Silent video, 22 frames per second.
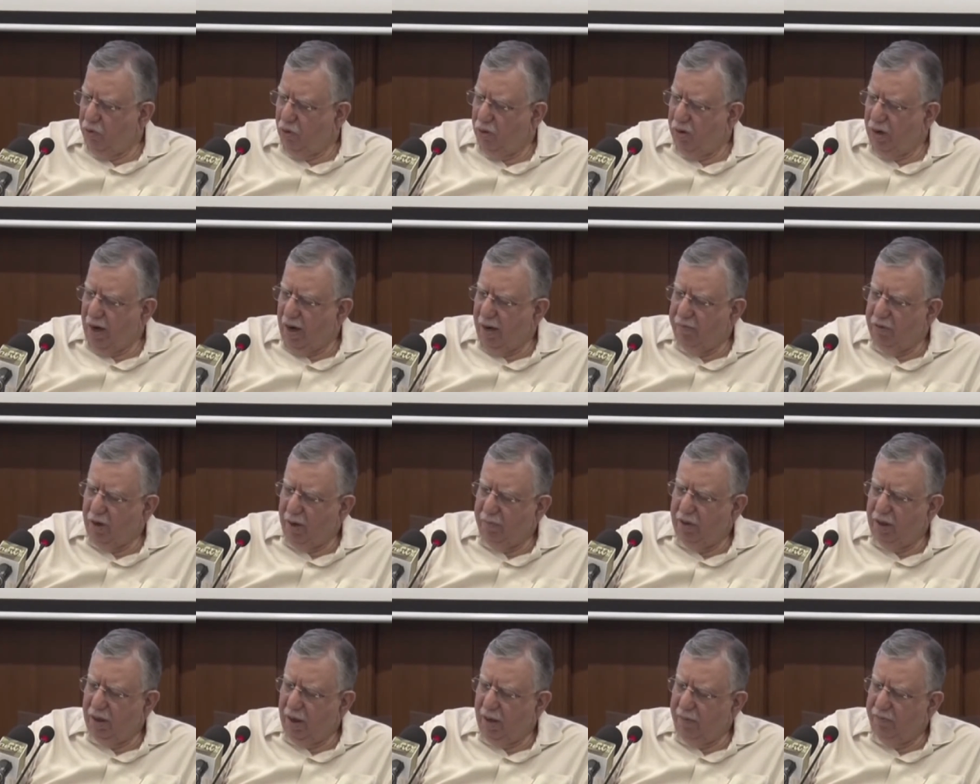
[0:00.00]
program
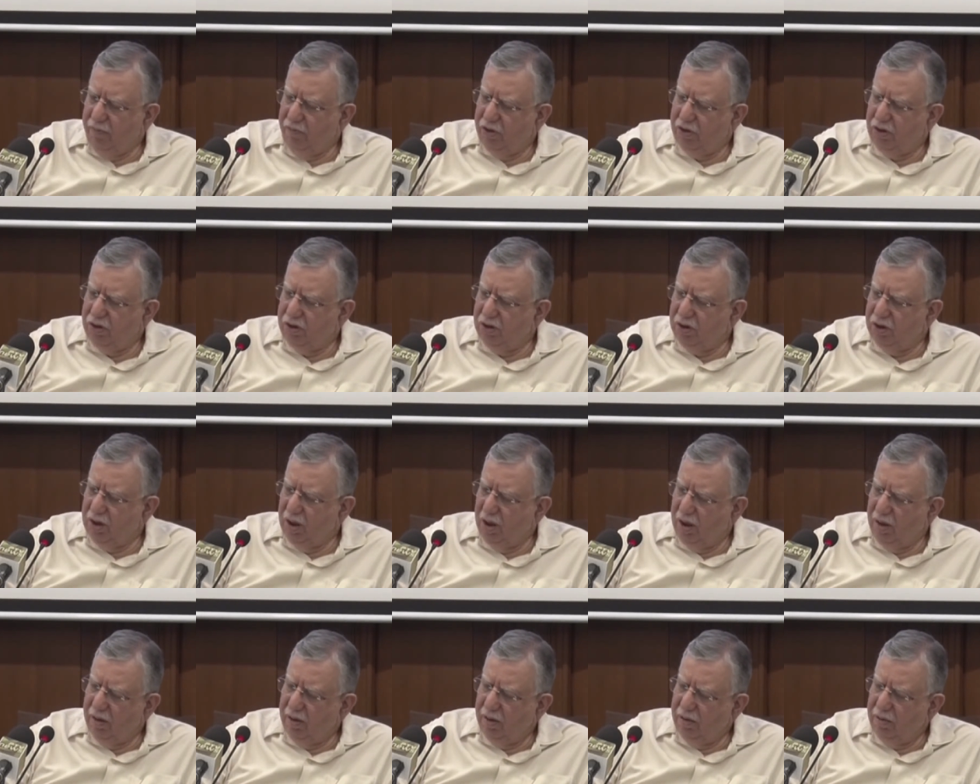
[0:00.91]
coming up, which is
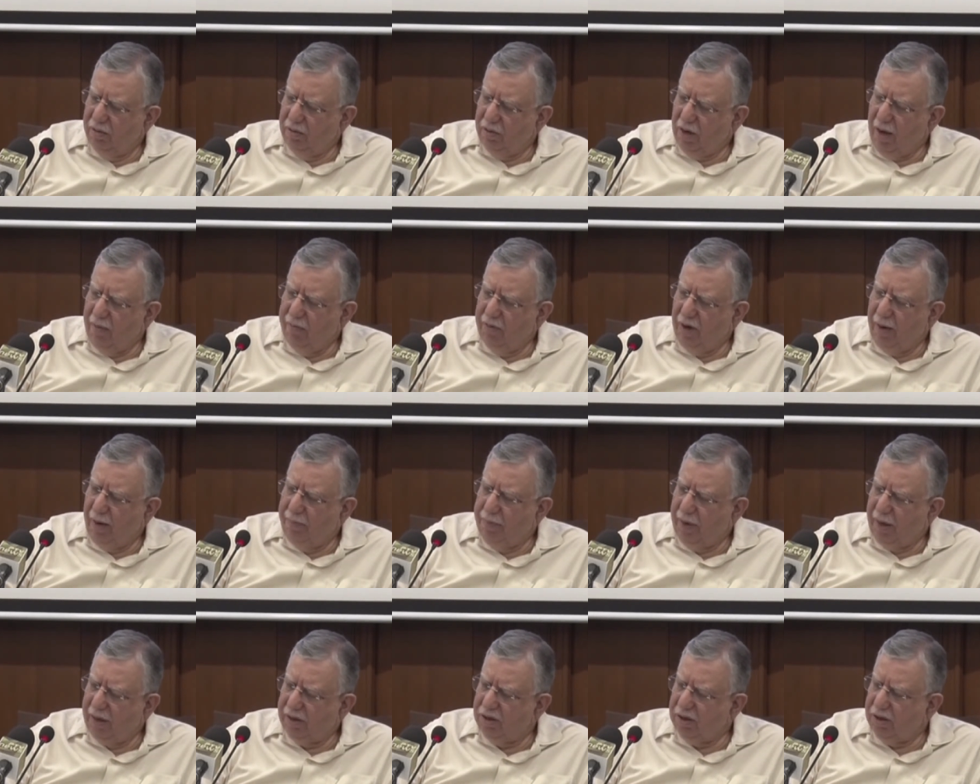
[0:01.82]
the
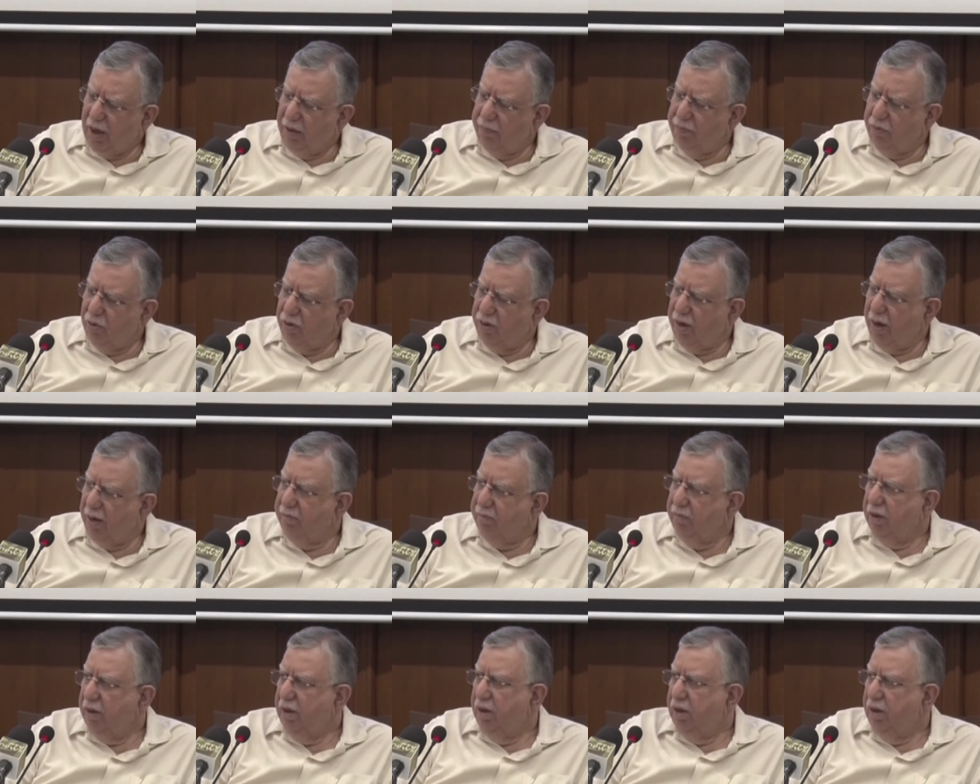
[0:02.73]
Kamyab Pakistan program.